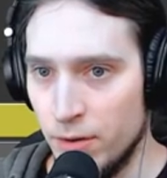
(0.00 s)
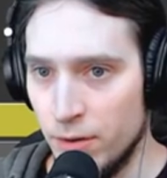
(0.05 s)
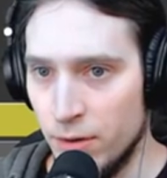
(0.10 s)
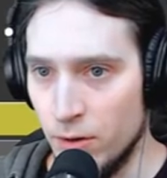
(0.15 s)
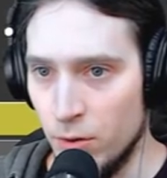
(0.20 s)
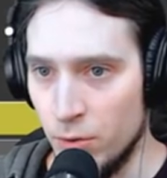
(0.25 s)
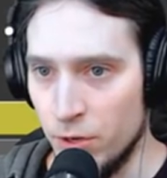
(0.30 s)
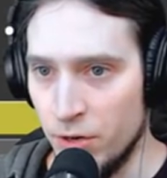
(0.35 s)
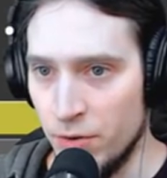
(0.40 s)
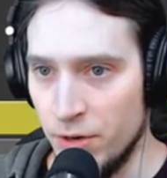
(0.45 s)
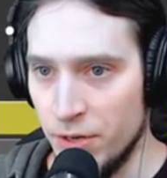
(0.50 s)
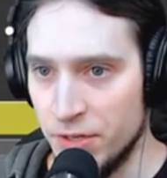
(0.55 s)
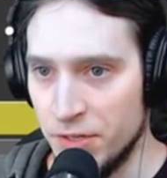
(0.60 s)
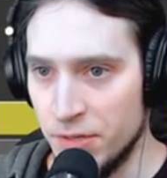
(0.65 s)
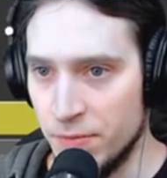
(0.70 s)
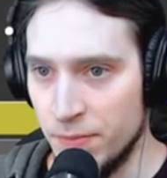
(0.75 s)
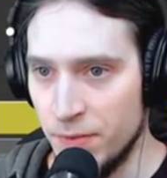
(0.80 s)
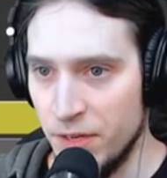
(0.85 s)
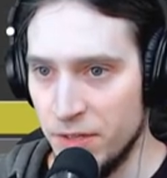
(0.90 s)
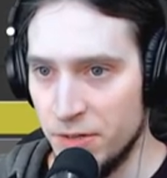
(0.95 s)
Oh, here it
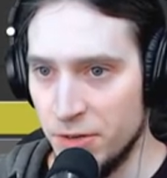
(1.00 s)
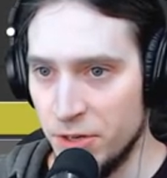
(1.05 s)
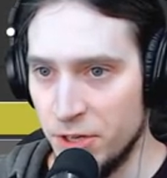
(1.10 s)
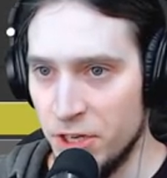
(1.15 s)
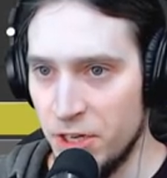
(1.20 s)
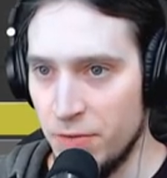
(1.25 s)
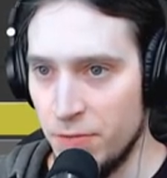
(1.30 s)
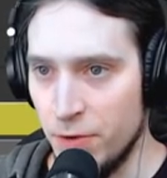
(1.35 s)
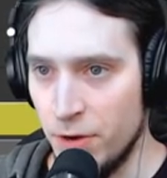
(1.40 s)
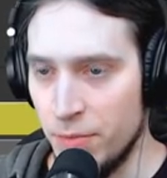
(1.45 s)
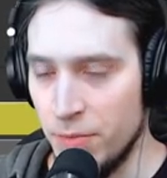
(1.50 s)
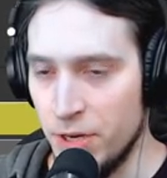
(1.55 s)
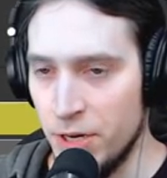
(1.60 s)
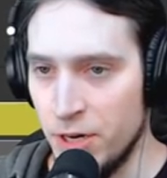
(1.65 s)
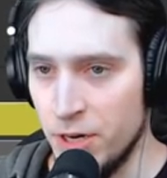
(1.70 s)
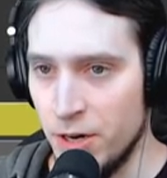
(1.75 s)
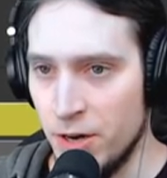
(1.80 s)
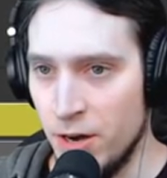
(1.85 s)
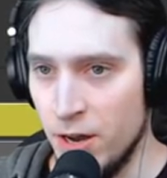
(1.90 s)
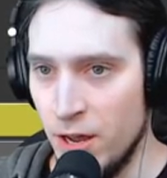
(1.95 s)
is. Insert a keyframe
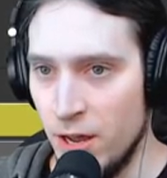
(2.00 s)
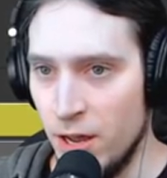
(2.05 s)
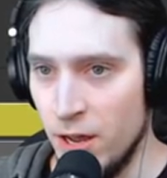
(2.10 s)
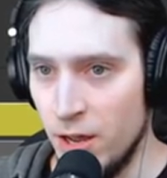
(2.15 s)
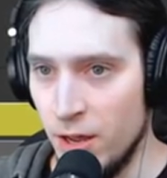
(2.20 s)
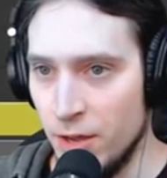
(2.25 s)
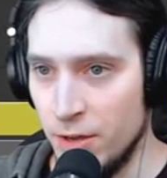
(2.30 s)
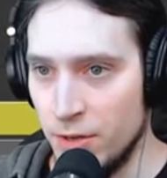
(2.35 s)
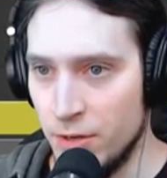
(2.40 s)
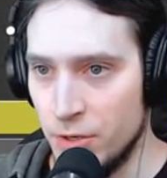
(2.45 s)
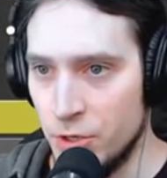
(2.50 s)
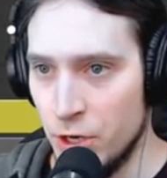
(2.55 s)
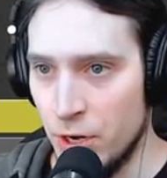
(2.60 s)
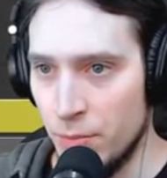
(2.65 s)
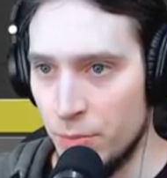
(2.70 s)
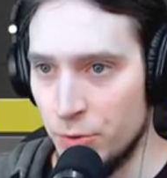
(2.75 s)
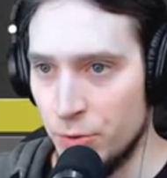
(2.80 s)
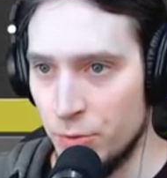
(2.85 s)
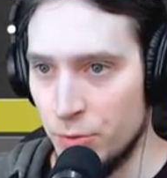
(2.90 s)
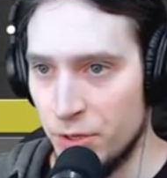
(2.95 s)
here,
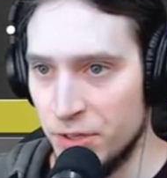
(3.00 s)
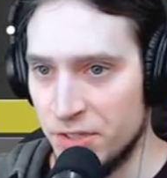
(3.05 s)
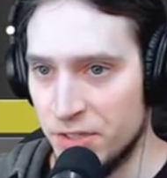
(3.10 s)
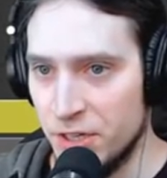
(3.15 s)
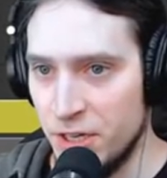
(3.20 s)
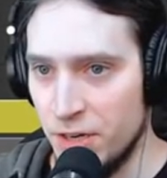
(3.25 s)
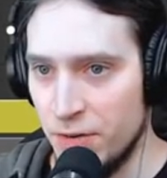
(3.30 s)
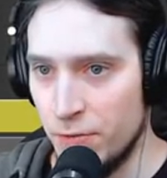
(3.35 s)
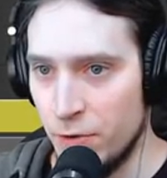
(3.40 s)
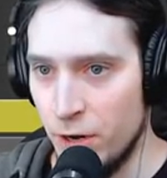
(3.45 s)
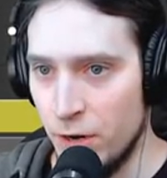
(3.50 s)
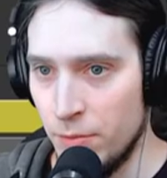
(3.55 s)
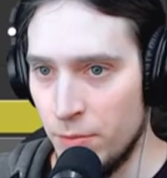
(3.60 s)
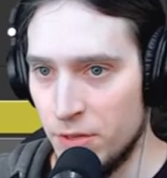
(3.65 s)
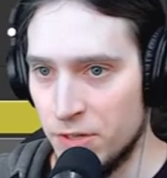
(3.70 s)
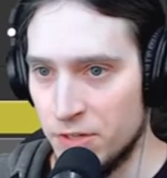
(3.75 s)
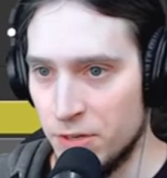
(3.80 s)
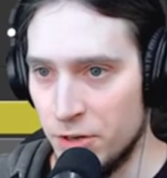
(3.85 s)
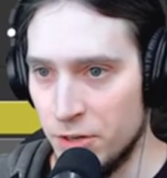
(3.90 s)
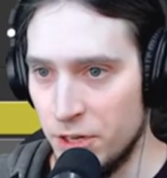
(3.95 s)
jump to this keyframe,
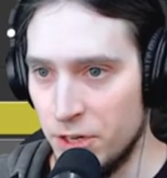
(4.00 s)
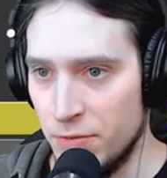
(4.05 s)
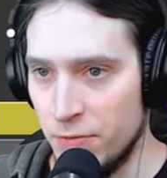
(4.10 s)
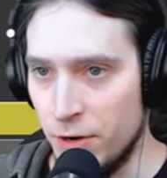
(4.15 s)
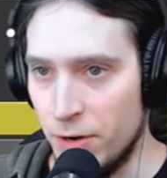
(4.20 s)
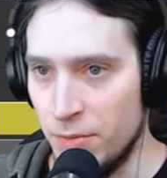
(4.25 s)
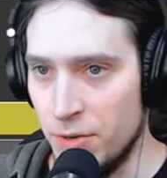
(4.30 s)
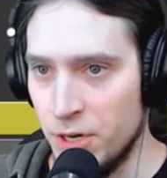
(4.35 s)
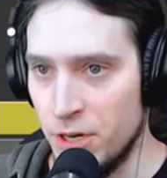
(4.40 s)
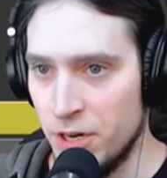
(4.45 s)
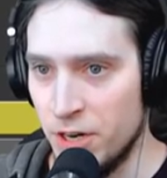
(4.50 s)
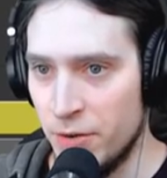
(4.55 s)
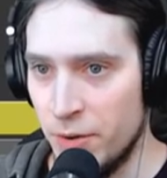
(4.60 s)
insert a keyframe here.